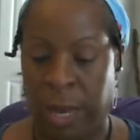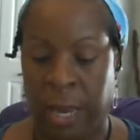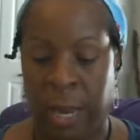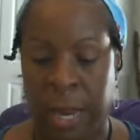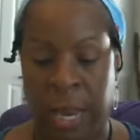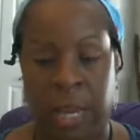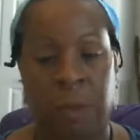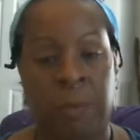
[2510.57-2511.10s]

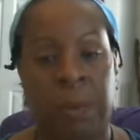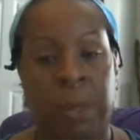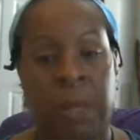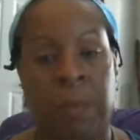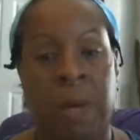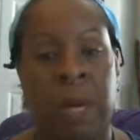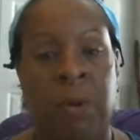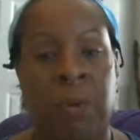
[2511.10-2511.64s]
and I can
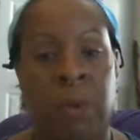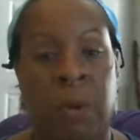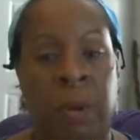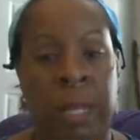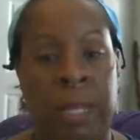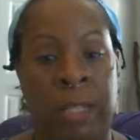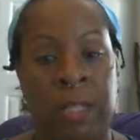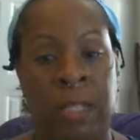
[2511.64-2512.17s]
play my
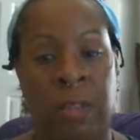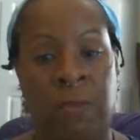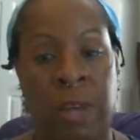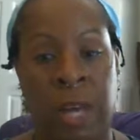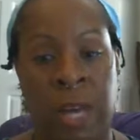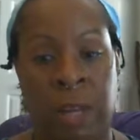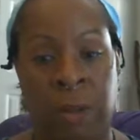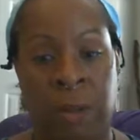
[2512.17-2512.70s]
role as a
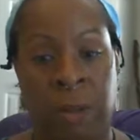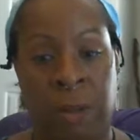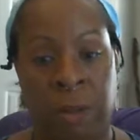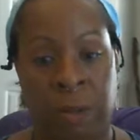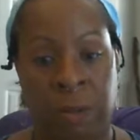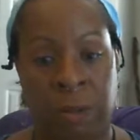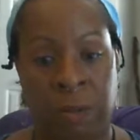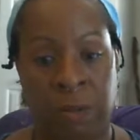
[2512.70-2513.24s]
divine
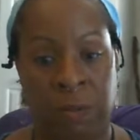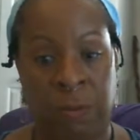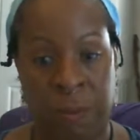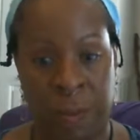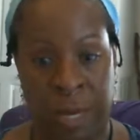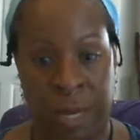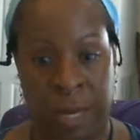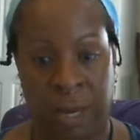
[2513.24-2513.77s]

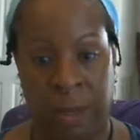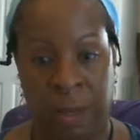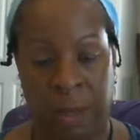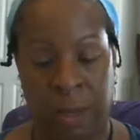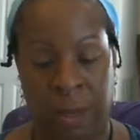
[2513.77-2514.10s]
feminine.